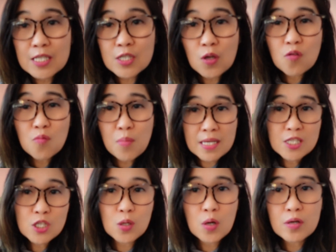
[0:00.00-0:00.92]
So my
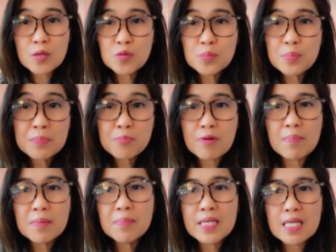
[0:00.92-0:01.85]
story would be
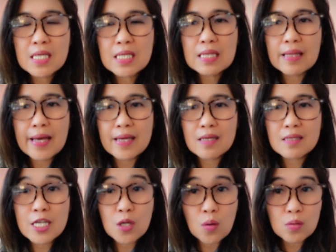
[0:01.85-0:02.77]
probably like
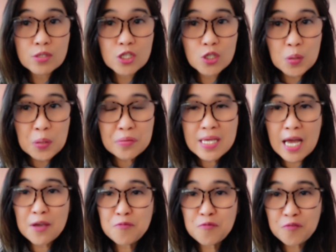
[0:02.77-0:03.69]
an old story.
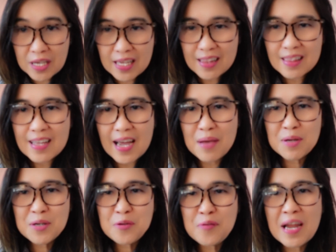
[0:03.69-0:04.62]
I feel I'm a
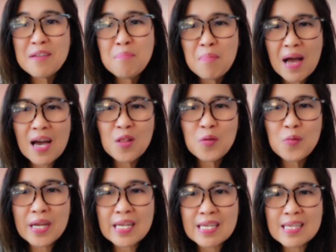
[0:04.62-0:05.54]
grandma
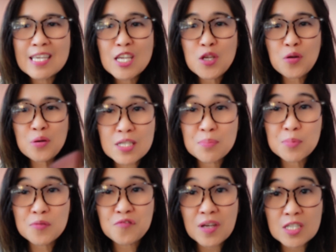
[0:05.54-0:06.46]
already. Your nursing
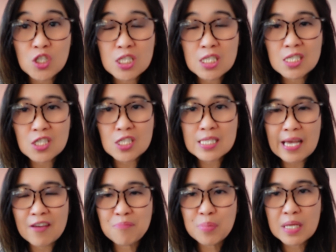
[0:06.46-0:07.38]
profession, because
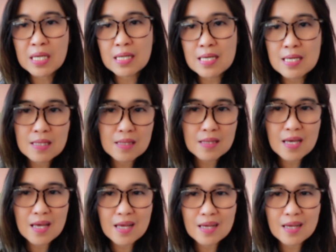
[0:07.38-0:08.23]
I've been in